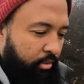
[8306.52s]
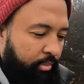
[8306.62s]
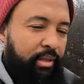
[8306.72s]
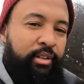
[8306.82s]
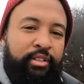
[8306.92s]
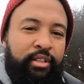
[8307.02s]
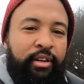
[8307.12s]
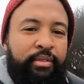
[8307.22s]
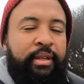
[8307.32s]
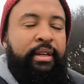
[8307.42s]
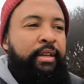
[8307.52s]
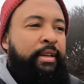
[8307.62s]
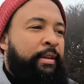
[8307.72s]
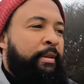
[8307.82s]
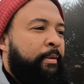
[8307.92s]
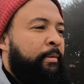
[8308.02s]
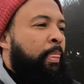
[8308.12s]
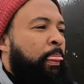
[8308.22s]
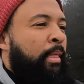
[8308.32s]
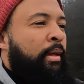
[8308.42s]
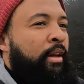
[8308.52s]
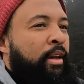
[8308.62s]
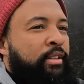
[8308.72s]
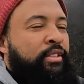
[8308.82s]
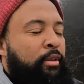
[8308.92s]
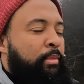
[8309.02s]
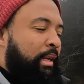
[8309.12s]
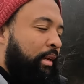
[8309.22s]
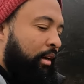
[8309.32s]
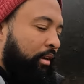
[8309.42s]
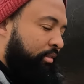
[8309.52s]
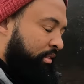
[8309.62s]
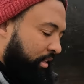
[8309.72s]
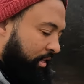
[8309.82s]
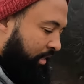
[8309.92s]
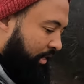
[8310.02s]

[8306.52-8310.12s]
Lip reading: we've been looked after. So many laughs.